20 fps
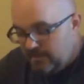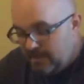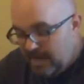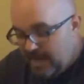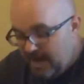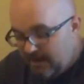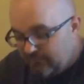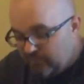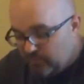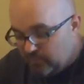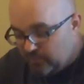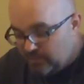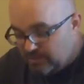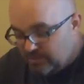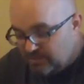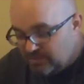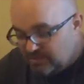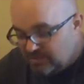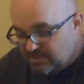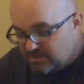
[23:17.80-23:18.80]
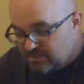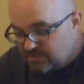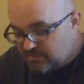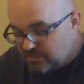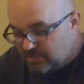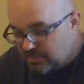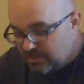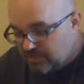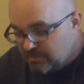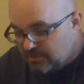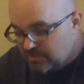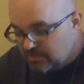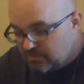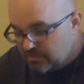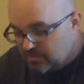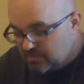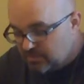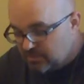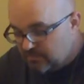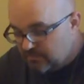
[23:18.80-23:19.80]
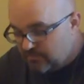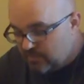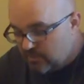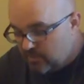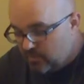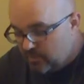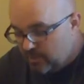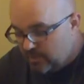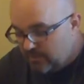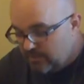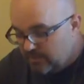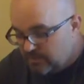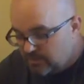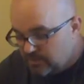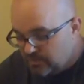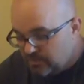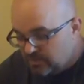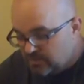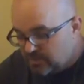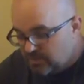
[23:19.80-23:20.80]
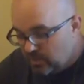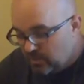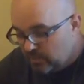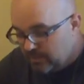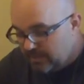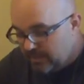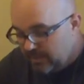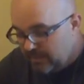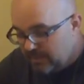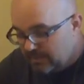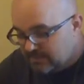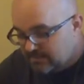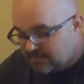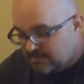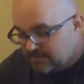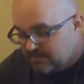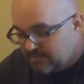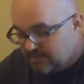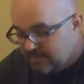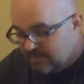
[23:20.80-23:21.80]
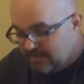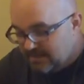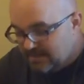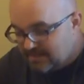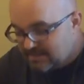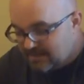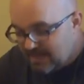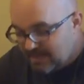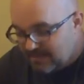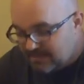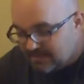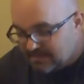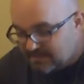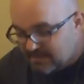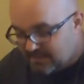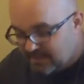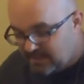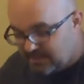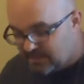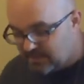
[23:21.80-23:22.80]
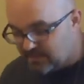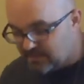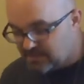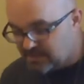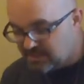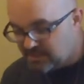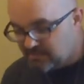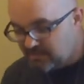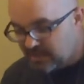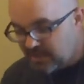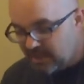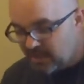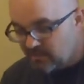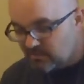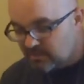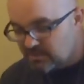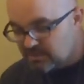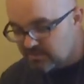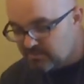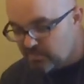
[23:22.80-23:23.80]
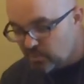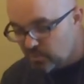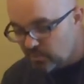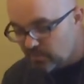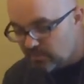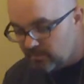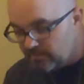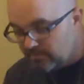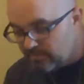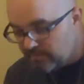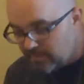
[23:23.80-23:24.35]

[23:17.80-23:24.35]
Afterward, Jesus returned to Jerusalem for one of the Jewish holy days. Inside the city, near the sheep gate, was a pool of